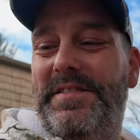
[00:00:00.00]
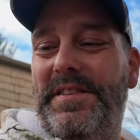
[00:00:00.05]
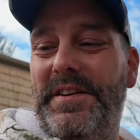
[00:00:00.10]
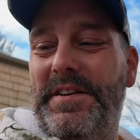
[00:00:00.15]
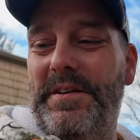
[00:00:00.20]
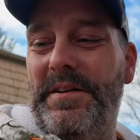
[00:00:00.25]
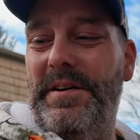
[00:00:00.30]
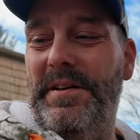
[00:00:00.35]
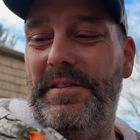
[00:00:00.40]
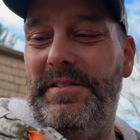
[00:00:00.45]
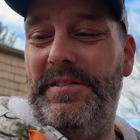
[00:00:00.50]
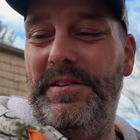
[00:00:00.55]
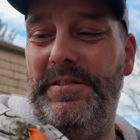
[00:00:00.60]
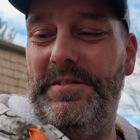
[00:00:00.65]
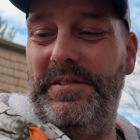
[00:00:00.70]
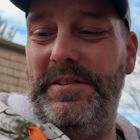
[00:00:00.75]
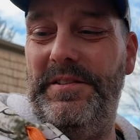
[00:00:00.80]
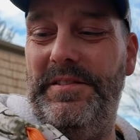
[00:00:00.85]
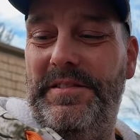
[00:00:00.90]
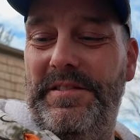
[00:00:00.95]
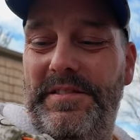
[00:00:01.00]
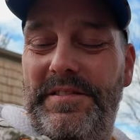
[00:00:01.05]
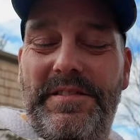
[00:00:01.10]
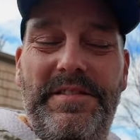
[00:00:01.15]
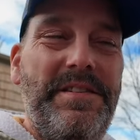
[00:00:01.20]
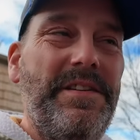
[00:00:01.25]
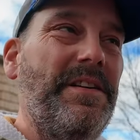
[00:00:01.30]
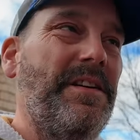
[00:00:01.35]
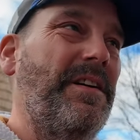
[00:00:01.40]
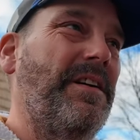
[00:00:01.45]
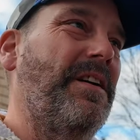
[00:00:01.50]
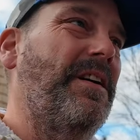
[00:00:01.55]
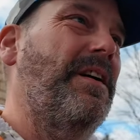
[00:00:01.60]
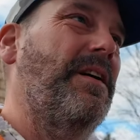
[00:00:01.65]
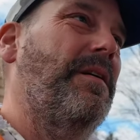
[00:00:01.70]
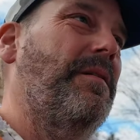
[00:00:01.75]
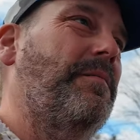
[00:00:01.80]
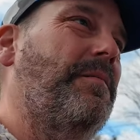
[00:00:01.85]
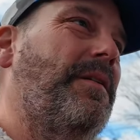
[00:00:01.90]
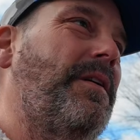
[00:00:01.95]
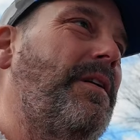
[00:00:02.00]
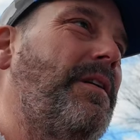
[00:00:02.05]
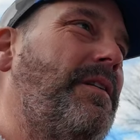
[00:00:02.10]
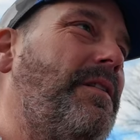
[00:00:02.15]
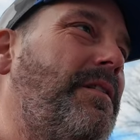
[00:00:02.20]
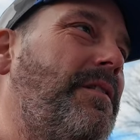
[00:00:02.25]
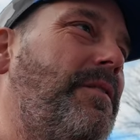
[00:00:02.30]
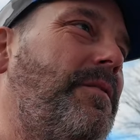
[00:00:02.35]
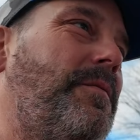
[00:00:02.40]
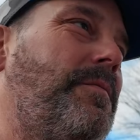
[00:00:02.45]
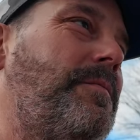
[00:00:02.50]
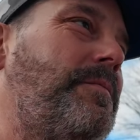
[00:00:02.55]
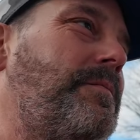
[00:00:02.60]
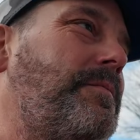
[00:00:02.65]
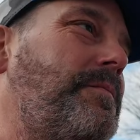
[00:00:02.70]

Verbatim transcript: Figuring out Celsius. And, but anywho,